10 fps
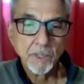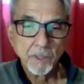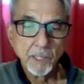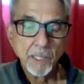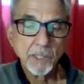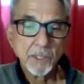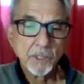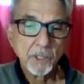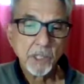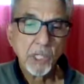You're going to need
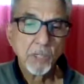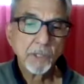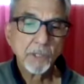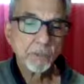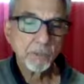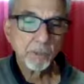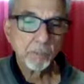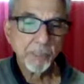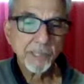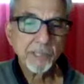to go into the
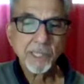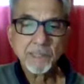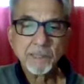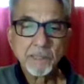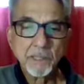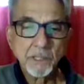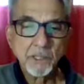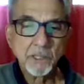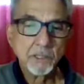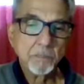Upanishad
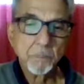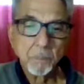teachings,